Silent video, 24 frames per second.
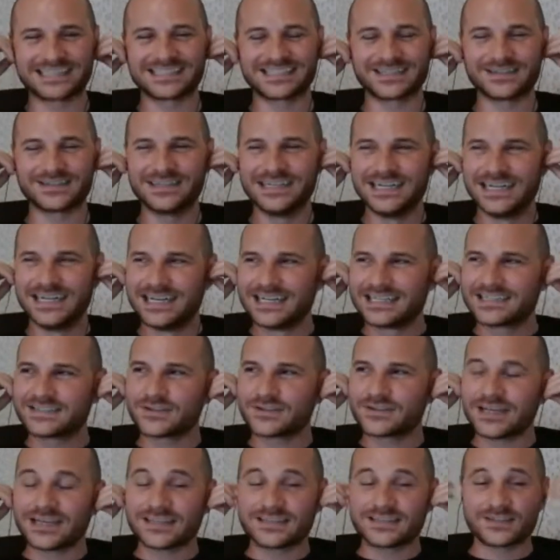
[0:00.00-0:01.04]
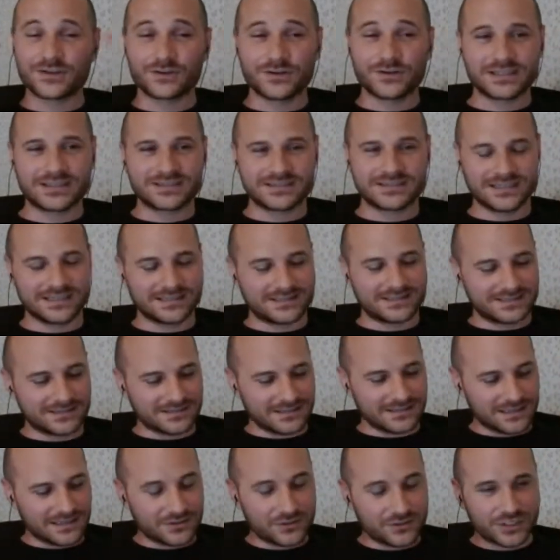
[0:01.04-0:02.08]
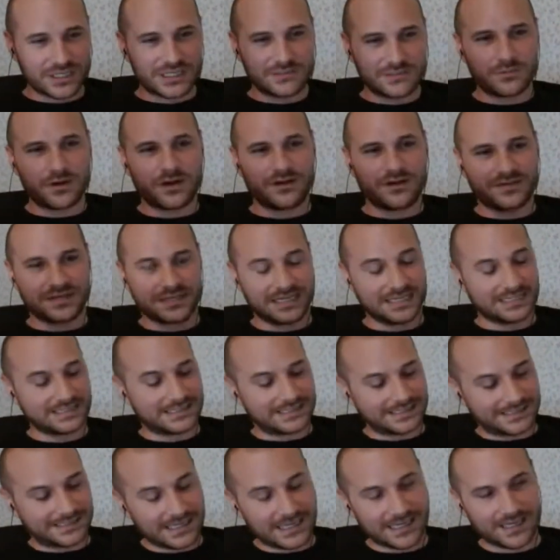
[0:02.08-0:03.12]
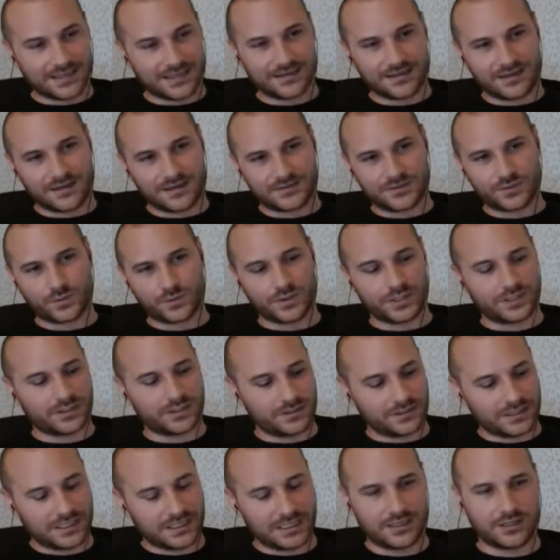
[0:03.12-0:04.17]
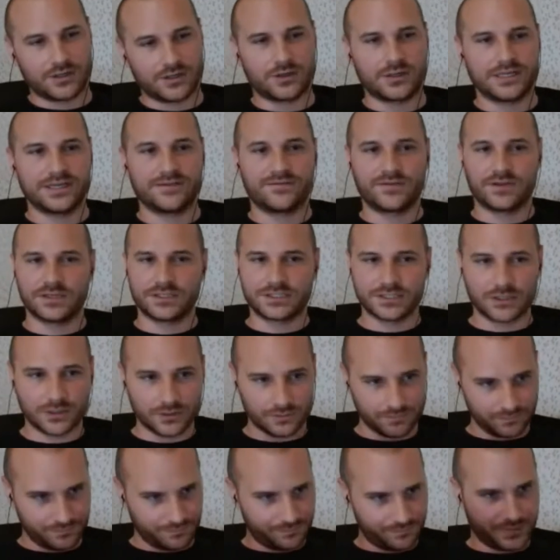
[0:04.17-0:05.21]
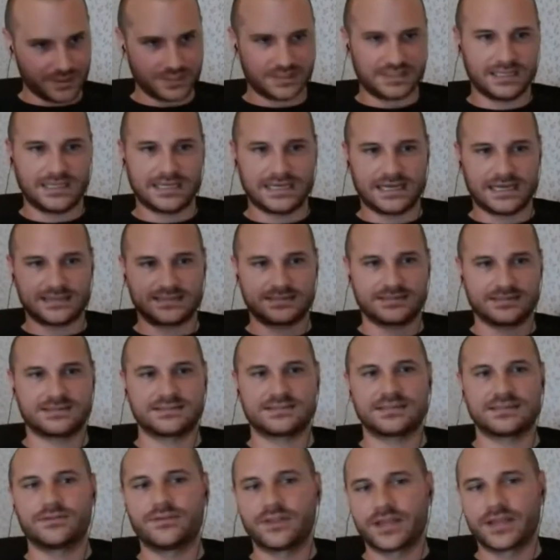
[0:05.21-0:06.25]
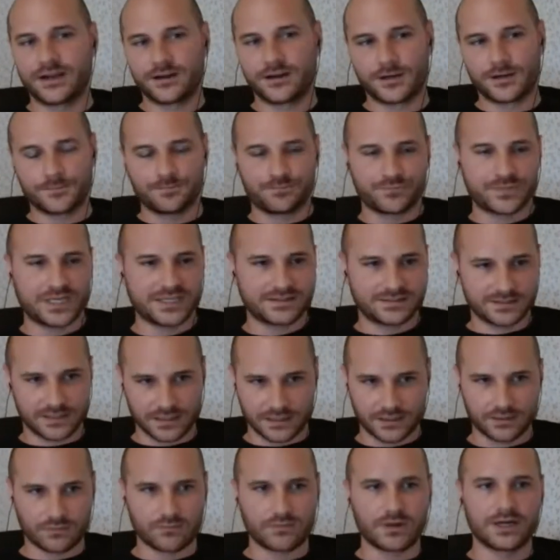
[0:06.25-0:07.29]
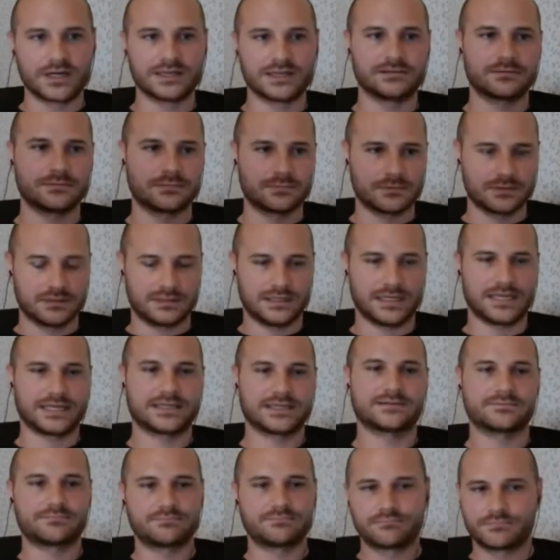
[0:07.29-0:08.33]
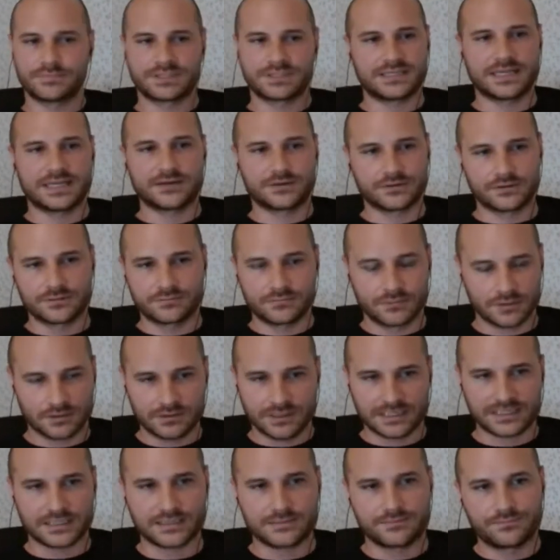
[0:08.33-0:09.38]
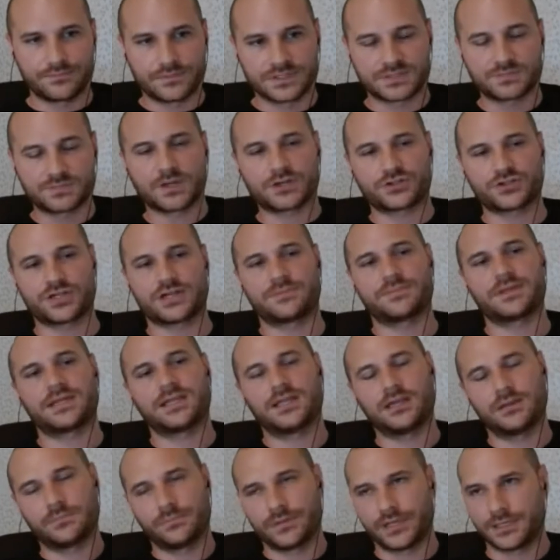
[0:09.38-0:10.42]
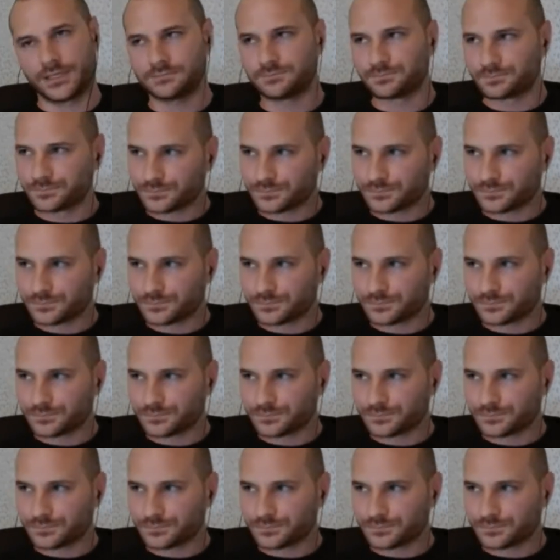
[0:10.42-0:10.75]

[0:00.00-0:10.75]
So it's Jenny Marvin had said on Twitter, if you don't put the assets in there, it's gonna run like a standard or like a smart shopping campaign.